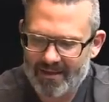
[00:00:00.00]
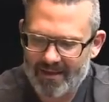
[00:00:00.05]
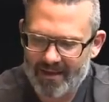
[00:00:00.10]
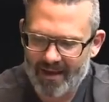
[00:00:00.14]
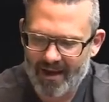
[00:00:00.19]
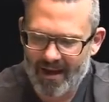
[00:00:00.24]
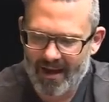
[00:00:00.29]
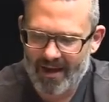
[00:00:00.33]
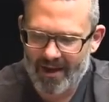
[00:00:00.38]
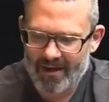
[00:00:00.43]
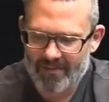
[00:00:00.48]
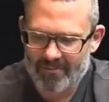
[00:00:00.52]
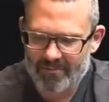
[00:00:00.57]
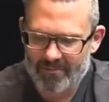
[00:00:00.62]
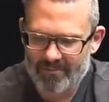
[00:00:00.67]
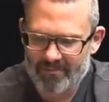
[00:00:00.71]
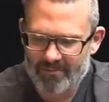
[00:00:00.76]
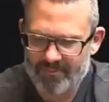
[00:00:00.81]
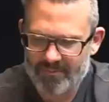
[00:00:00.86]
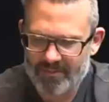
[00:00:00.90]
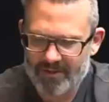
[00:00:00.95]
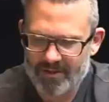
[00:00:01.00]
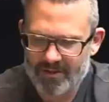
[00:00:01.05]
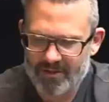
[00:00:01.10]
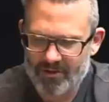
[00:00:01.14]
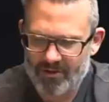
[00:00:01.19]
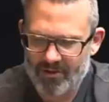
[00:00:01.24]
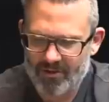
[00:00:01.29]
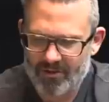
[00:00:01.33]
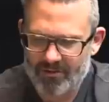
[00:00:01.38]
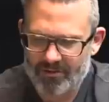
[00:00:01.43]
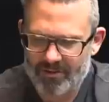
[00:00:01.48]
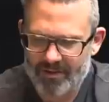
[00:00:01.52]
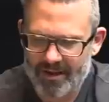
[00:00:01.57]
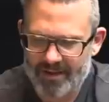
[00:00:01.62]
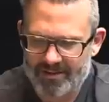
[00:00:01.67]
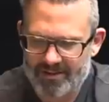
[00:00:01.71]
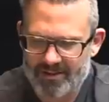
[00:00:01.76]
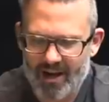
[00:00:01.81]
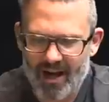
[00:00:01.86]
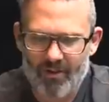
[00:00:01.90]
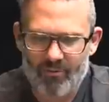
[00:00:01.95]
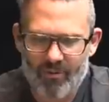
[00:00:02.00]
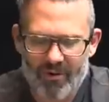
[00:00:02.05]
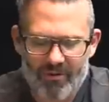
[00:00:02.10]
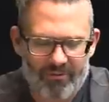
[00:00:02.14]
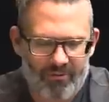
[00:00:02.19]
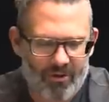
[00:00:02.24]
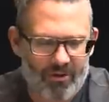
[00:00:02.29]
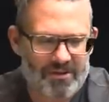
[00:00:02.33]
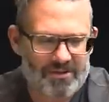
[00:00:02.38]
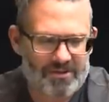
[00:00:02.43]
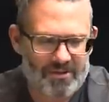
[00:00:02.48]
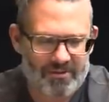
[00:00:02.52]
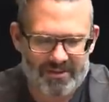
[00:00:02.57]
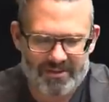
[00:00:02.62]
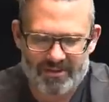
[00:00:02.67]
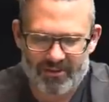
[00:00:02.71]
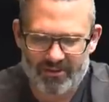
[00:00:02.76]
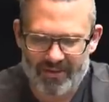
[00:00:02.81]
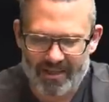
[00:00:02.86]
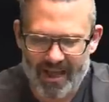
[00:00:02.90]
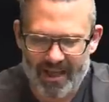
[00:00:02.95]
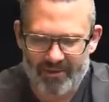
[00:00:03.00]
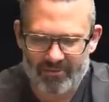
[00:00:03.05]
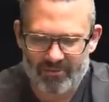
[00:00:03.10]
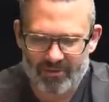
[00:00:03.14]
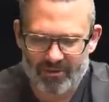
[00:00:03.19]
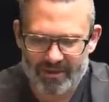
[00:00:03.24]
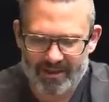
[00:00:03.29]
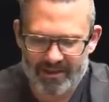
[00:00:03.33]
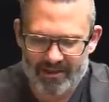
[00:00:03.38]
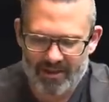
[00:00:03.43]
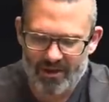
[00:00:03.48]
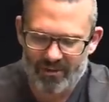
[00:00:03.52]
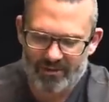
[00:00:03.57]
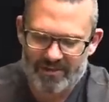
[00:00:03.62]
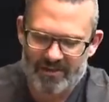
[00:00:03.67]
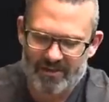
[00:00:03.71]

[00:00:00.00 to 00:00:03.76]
Um, you're it's not referred to until the end really though,